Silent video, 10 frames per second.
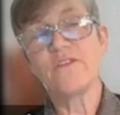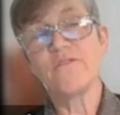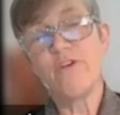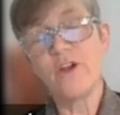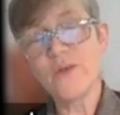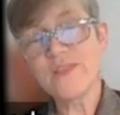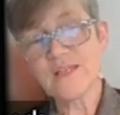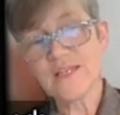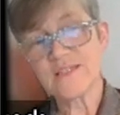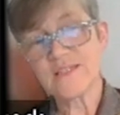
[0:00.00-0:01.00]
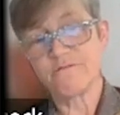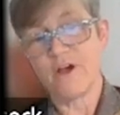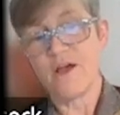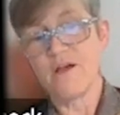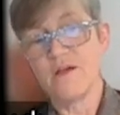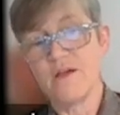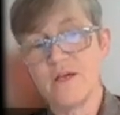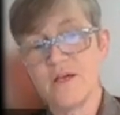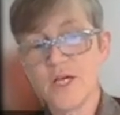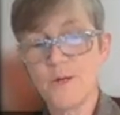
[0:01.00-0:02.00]
than following the classifier,
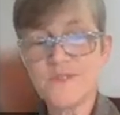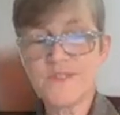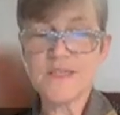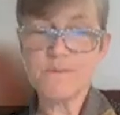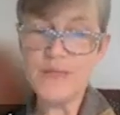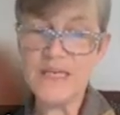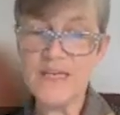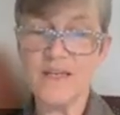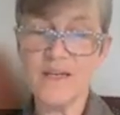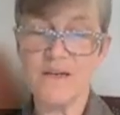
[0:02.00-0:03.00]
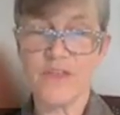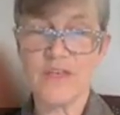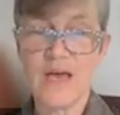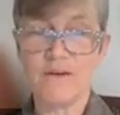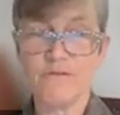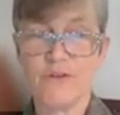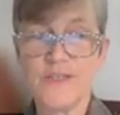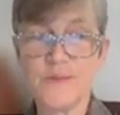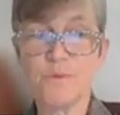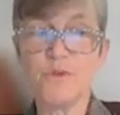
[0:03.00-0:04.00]
comes at the beginning of the noun
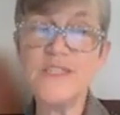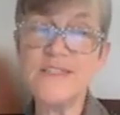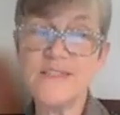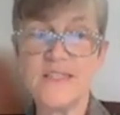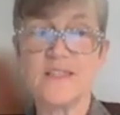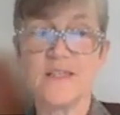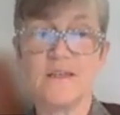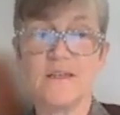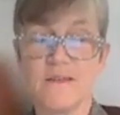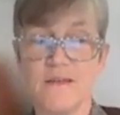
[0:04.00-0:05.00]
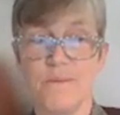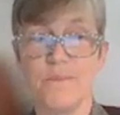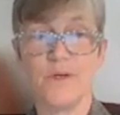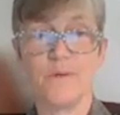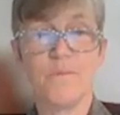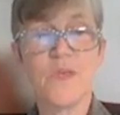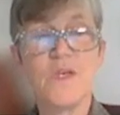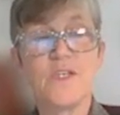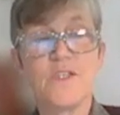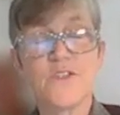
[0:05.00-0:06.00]
phrase, preceding the number.
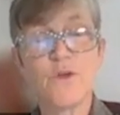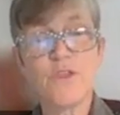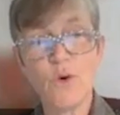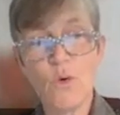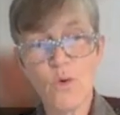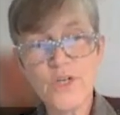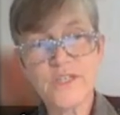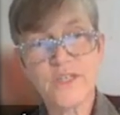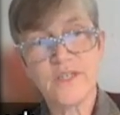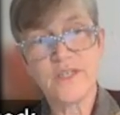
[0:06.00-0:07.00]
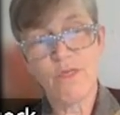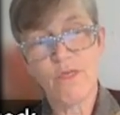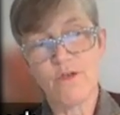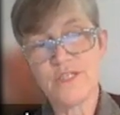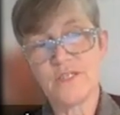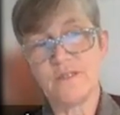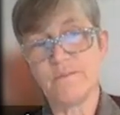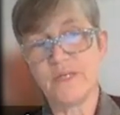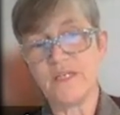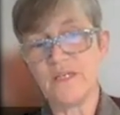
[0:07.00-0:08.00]
So the order in
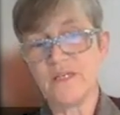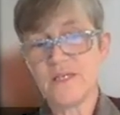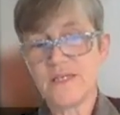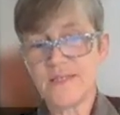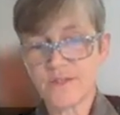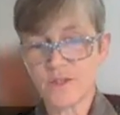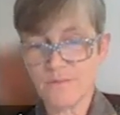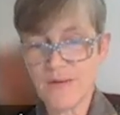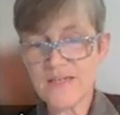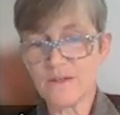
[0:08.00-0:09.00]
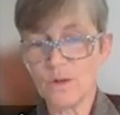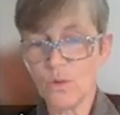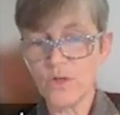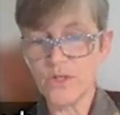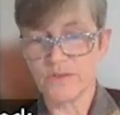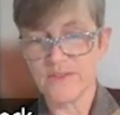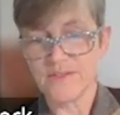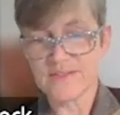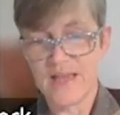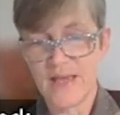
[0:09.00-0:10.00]
13b is a grammatical order in
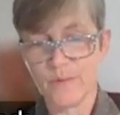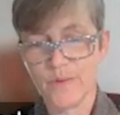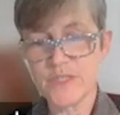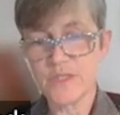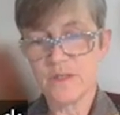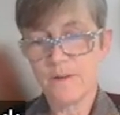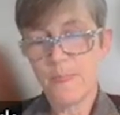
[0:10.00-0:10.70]
this language,